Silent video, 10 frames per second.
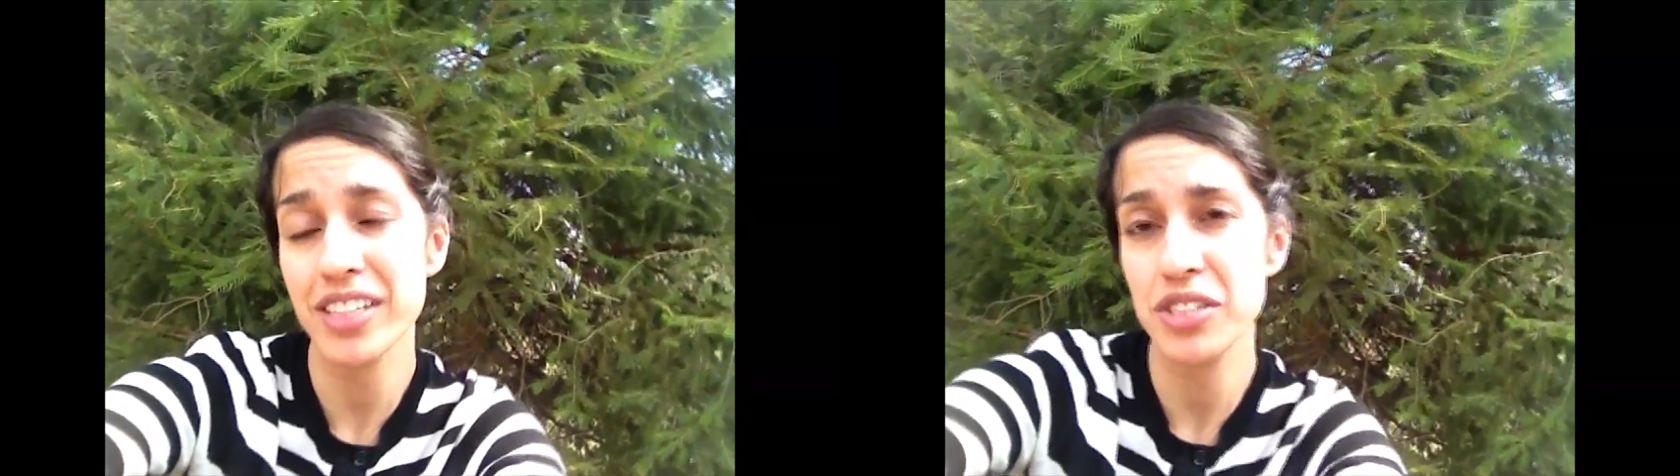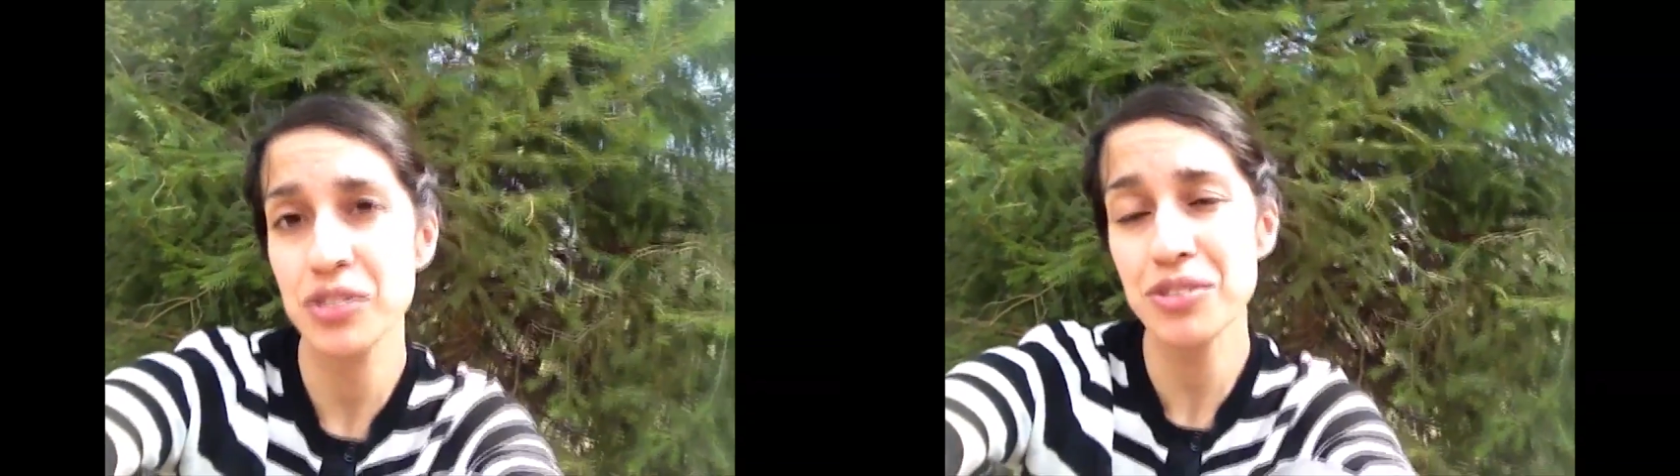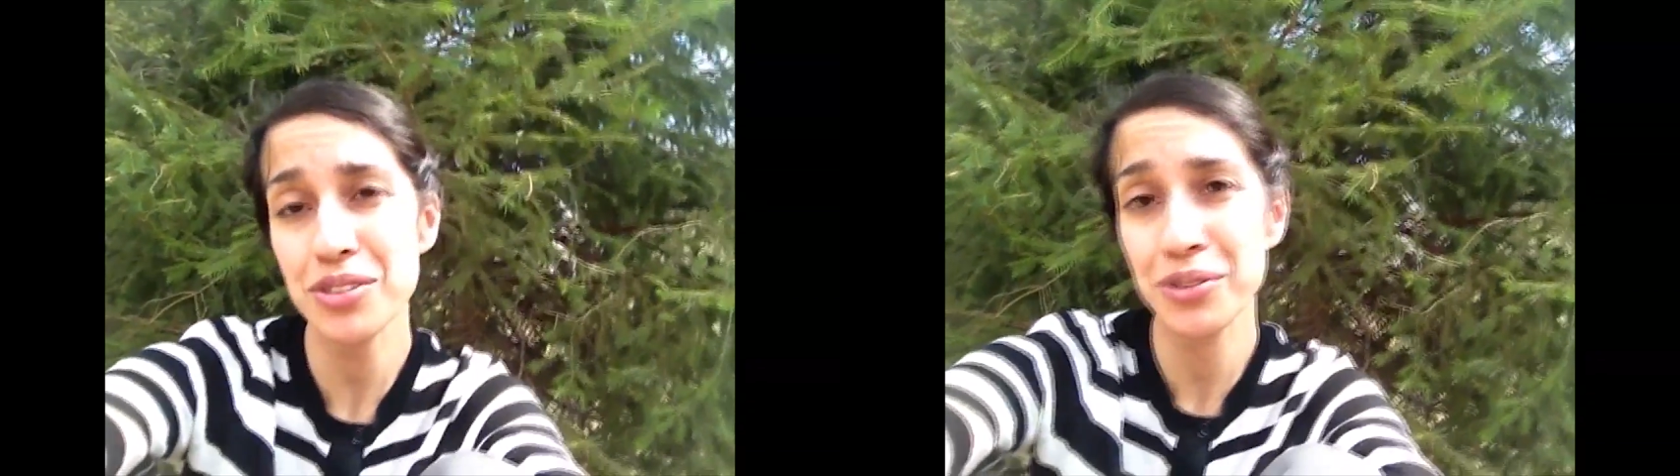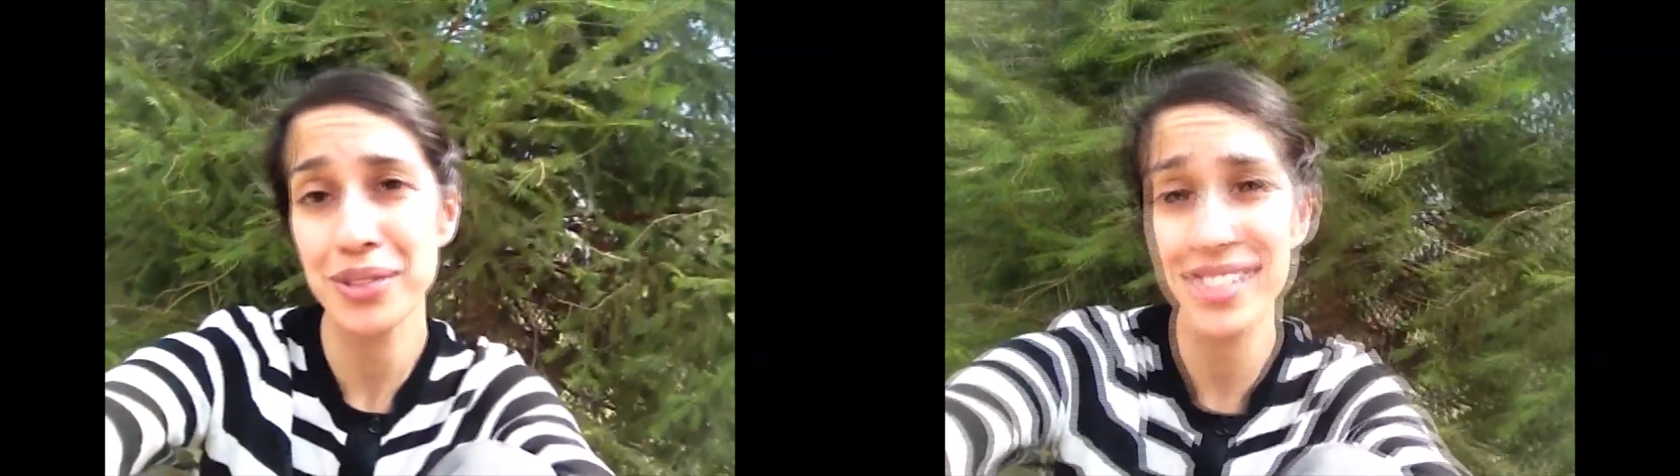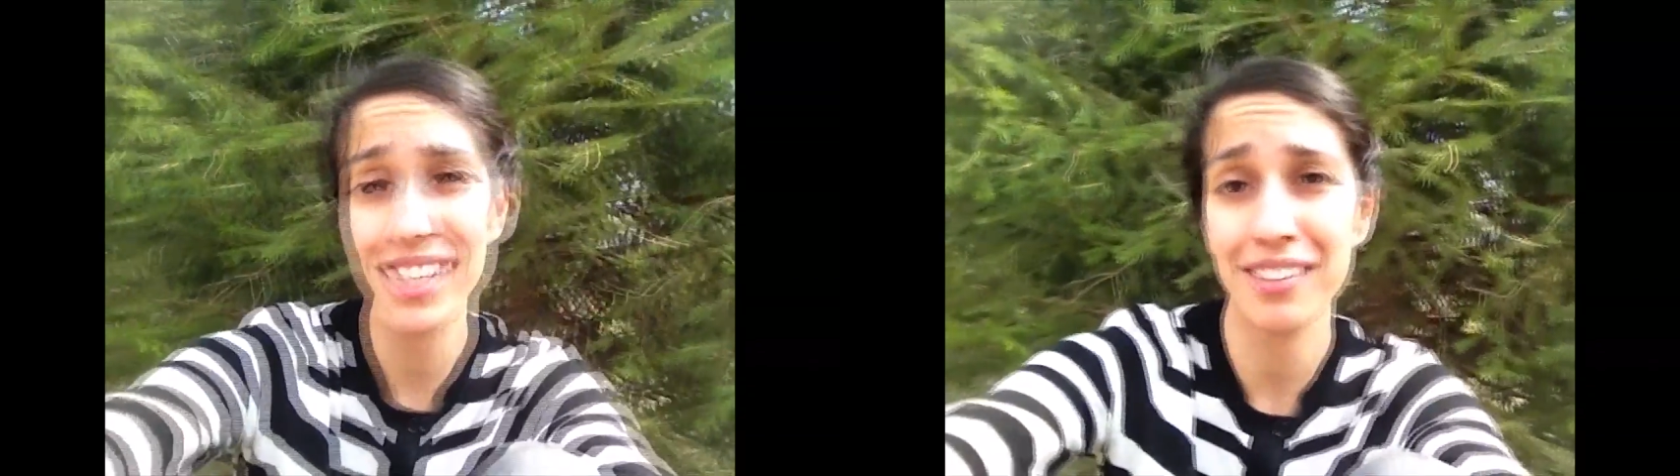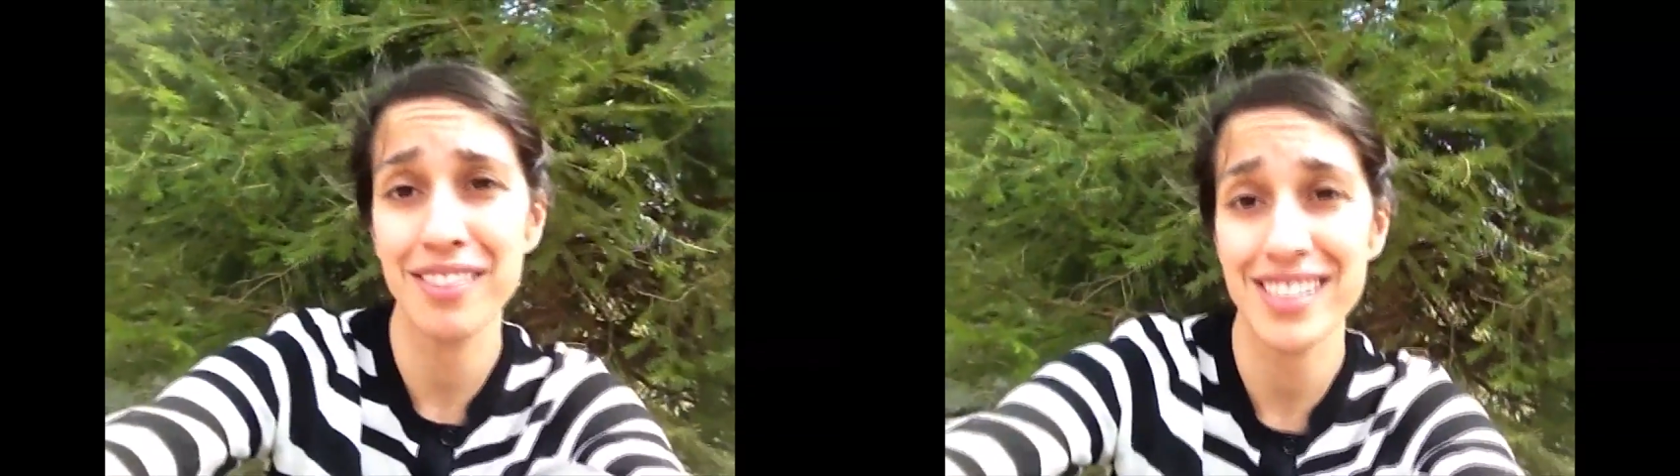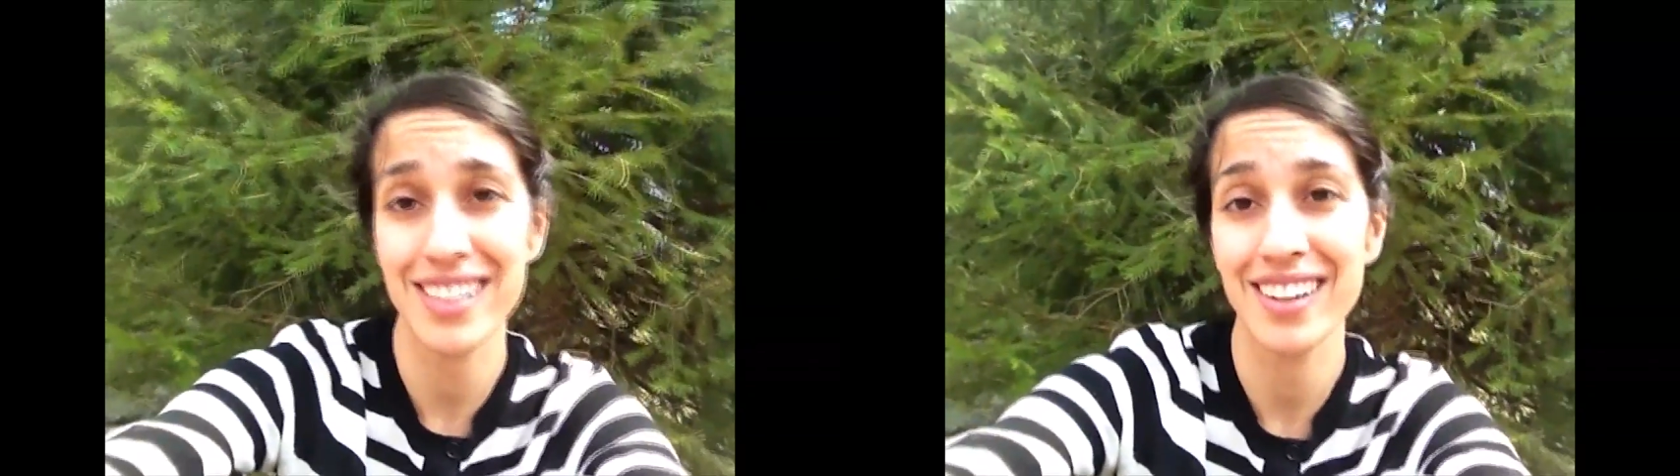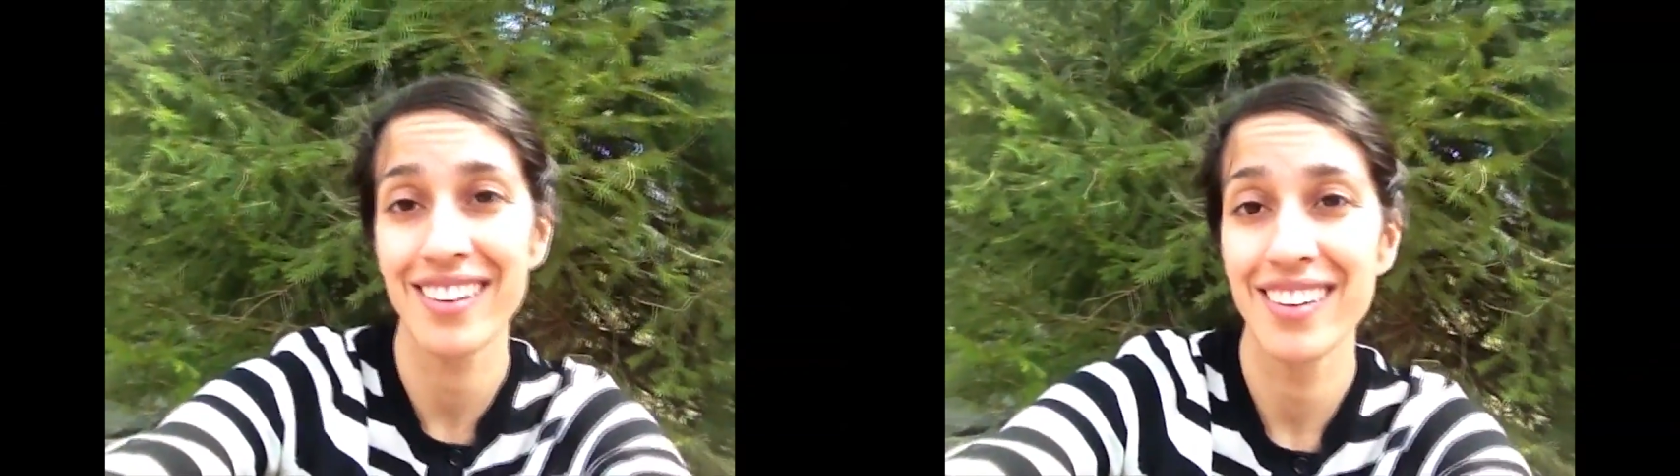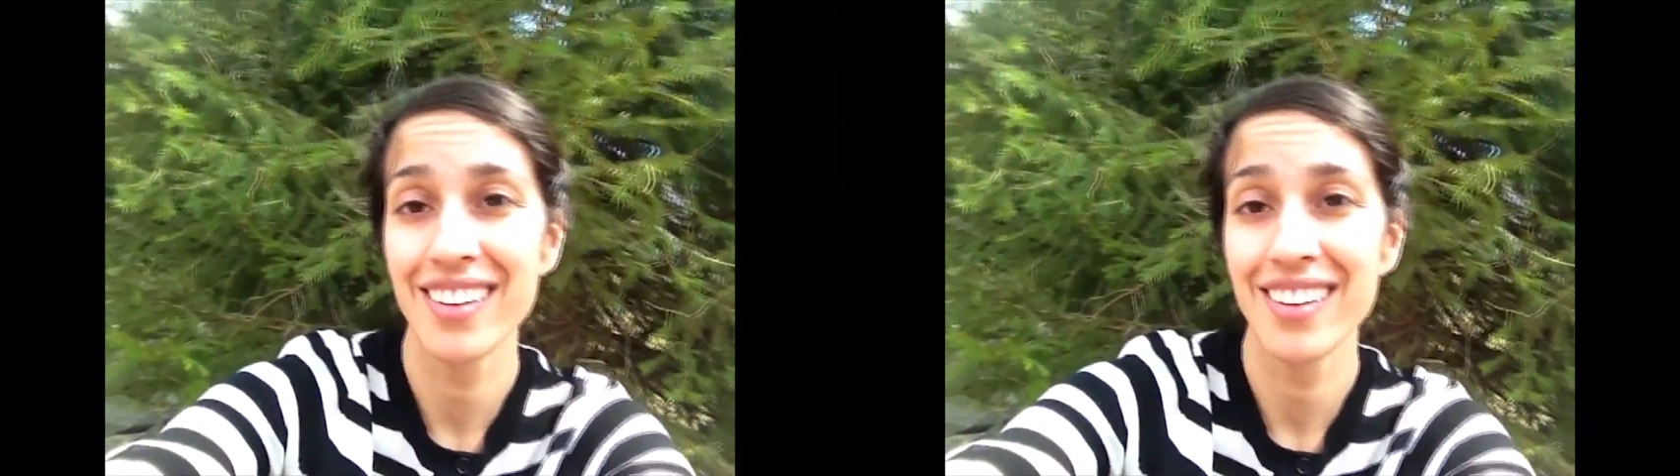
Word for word: issues through a Sikh vision.